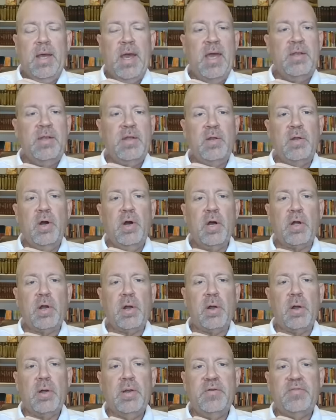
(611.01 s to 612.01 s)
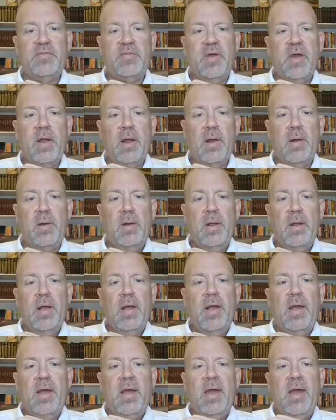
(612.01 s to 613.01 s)
Hendon Hooker is there.
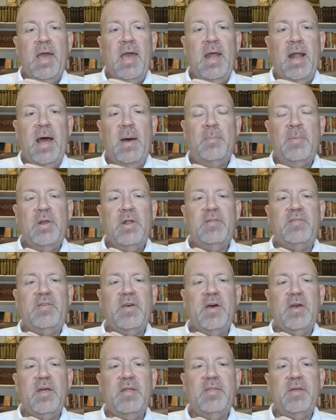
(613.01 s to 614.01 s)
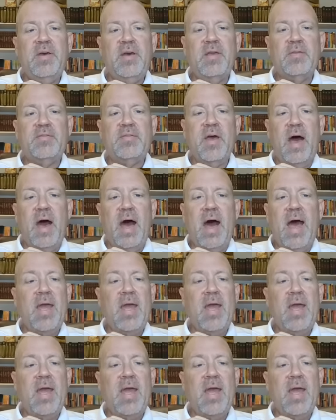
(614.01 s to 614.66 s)
And I'm going to tell you this.